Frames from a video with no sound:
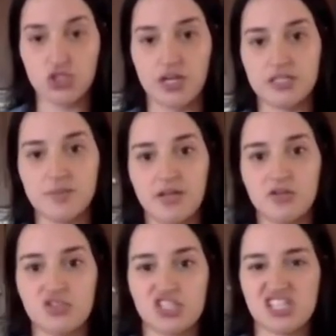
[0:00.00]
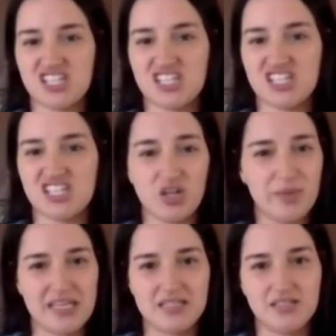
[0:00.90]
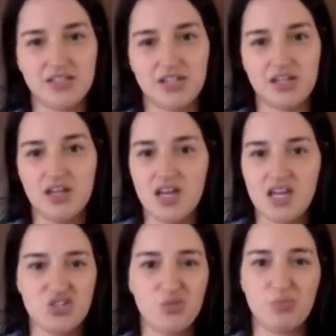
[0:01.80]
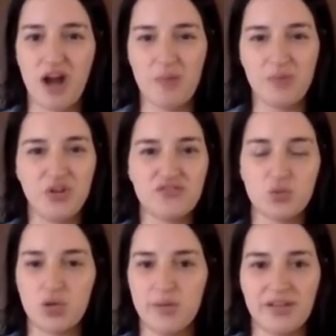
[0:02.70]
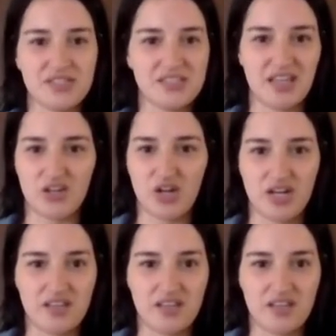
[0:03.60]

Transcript: tomatoes just because they're a little bit easier to prep. You don't have to worry about the skin or anything.